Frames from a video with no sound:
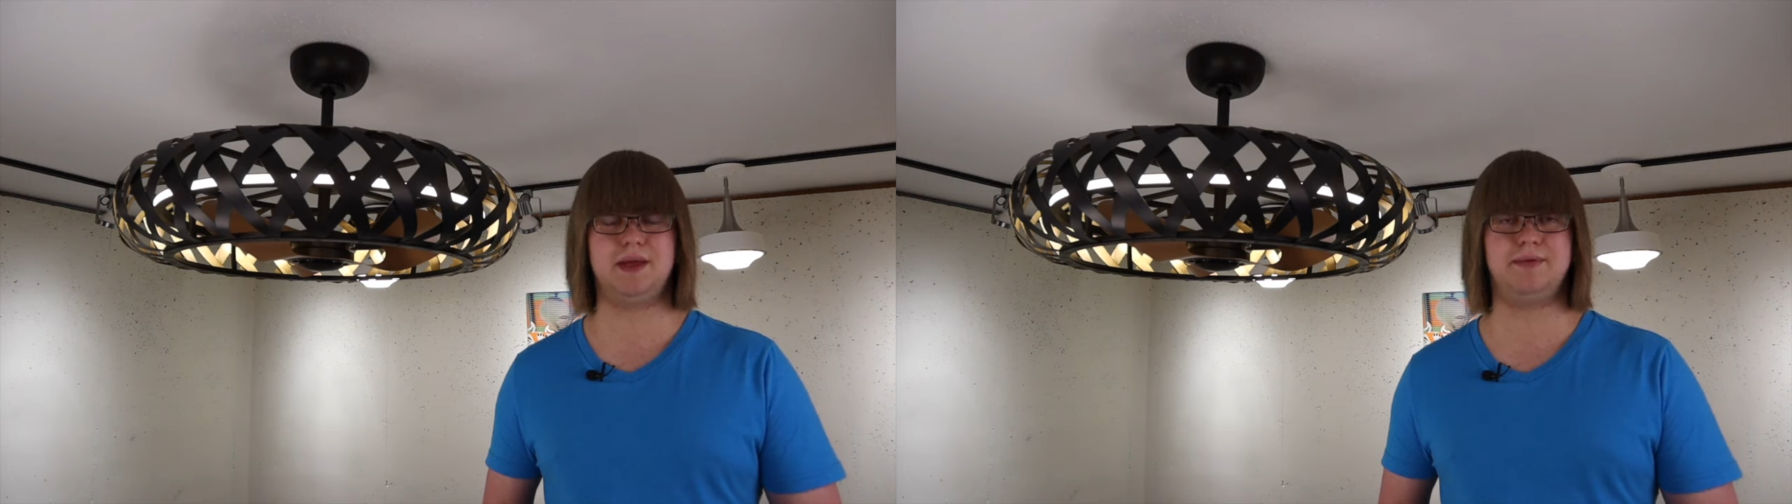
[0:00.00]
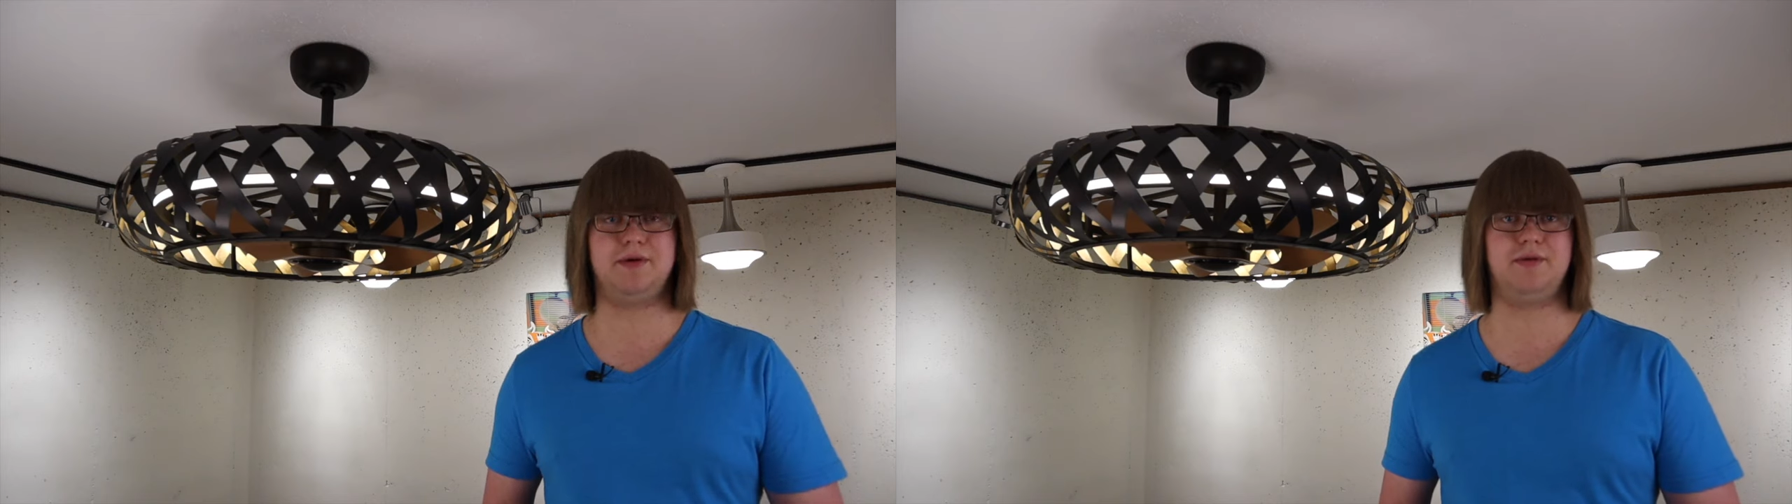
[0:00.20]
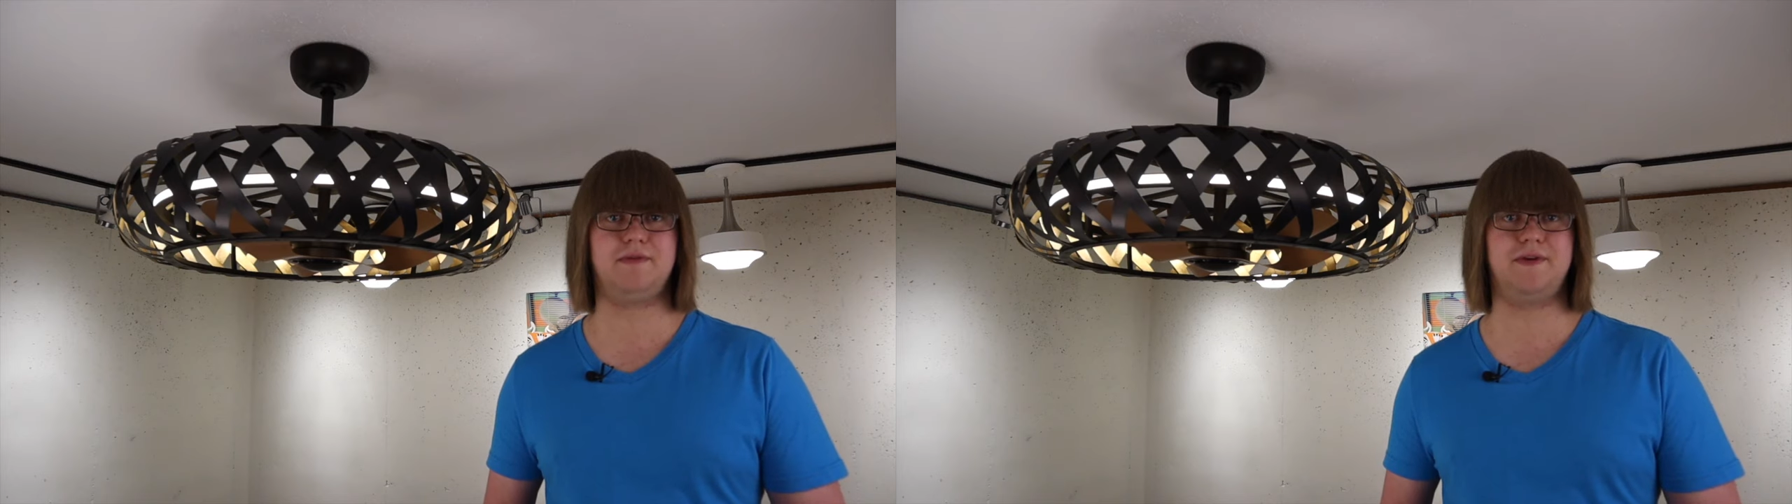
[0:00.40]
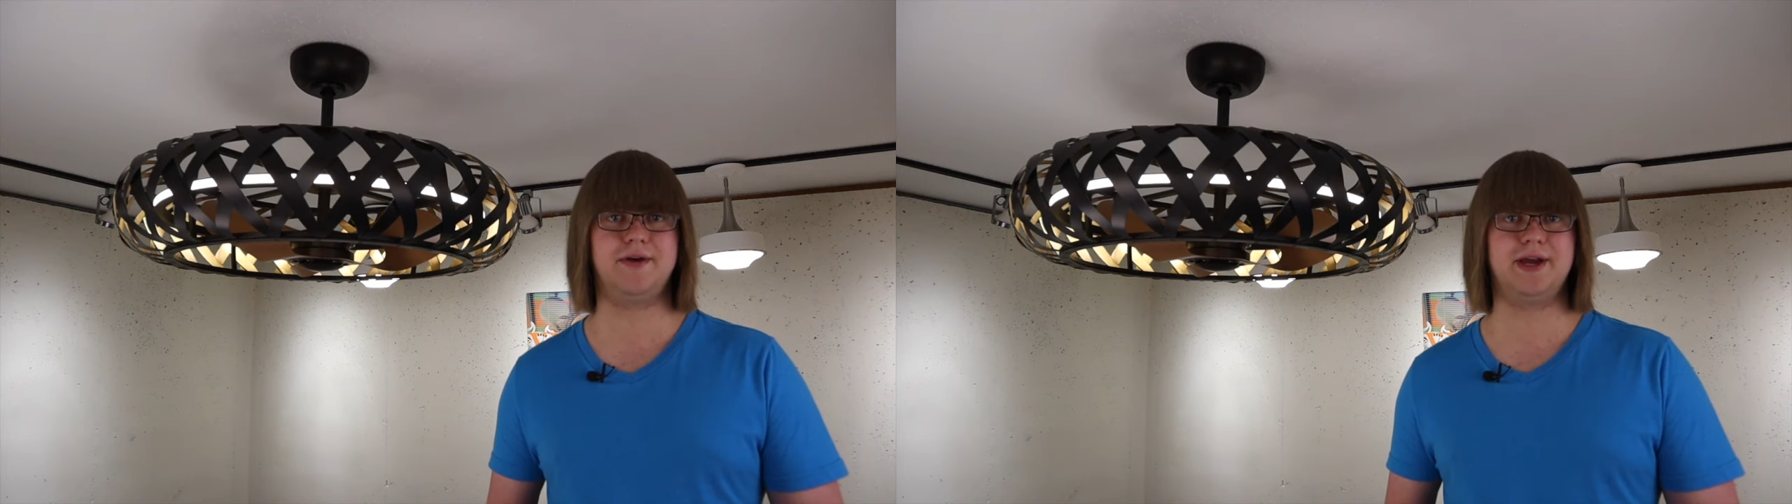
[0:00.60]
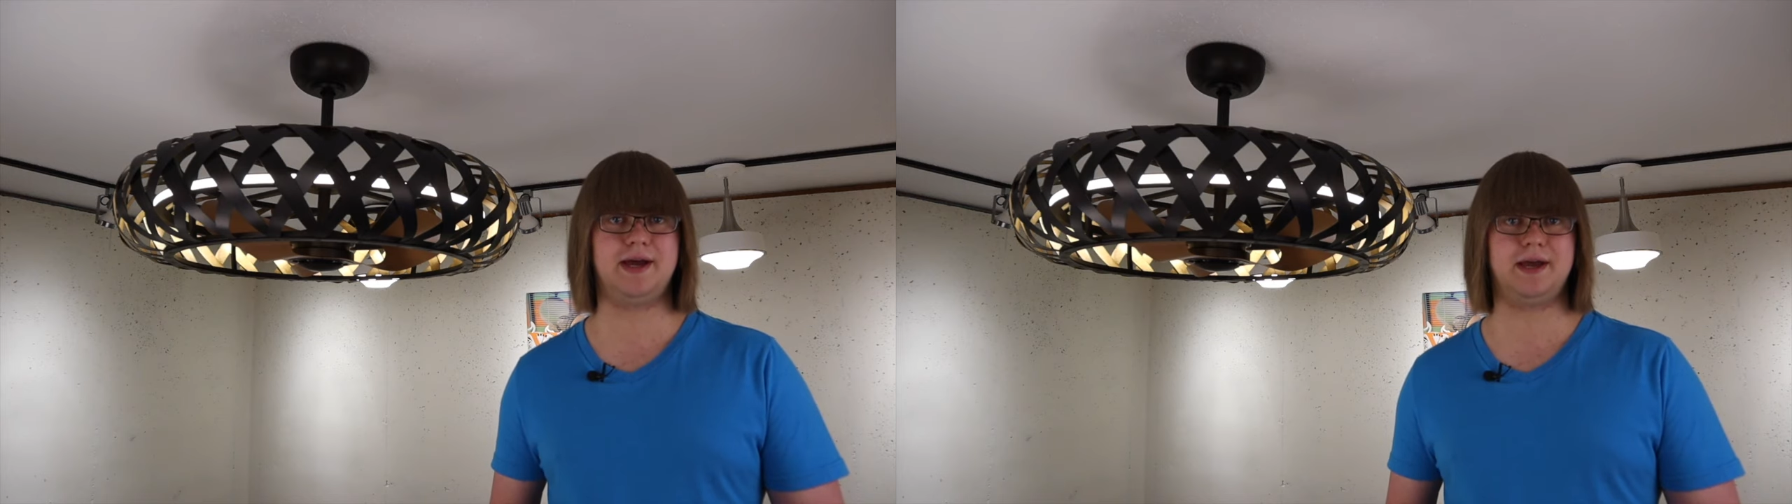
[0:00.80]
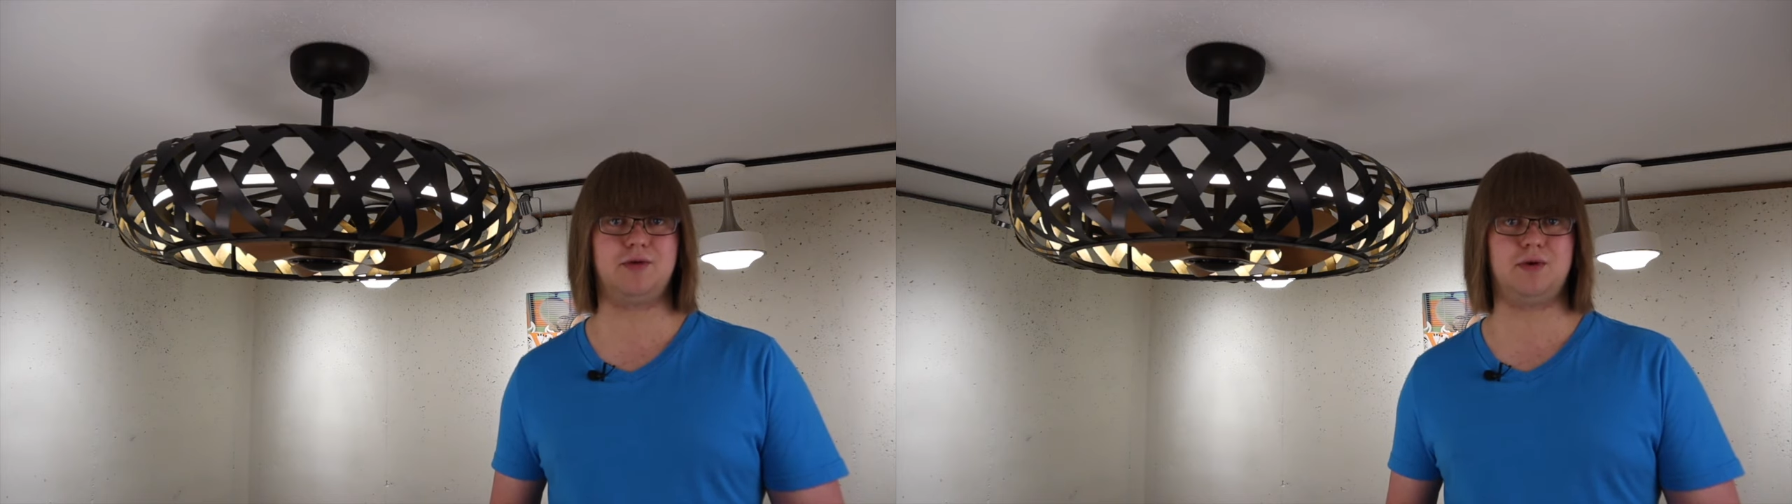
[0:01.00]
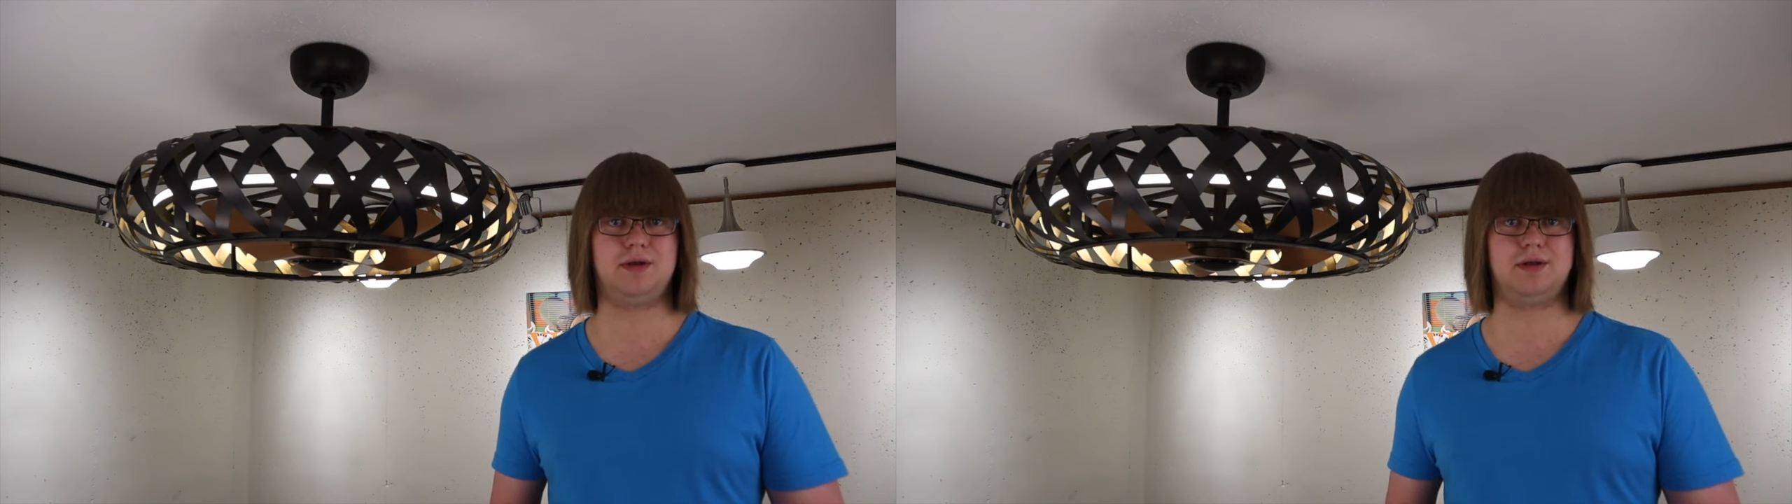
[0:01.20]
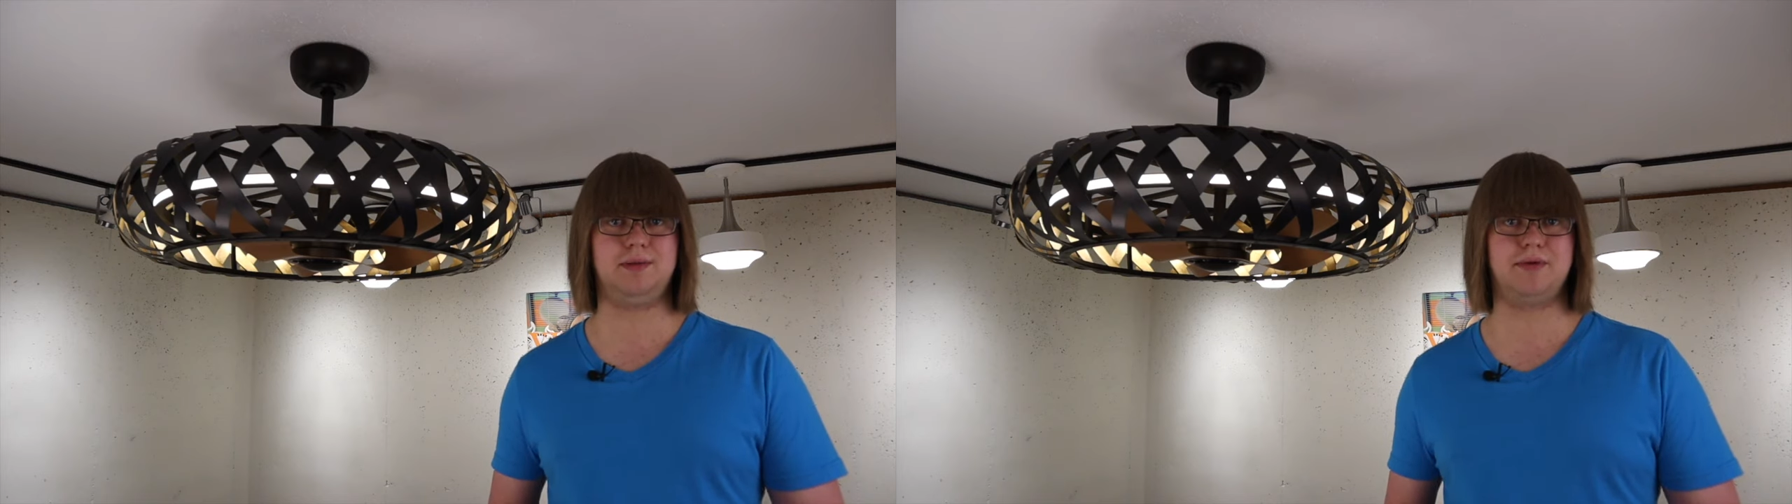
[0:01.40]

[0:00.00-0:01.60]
They produce very high quality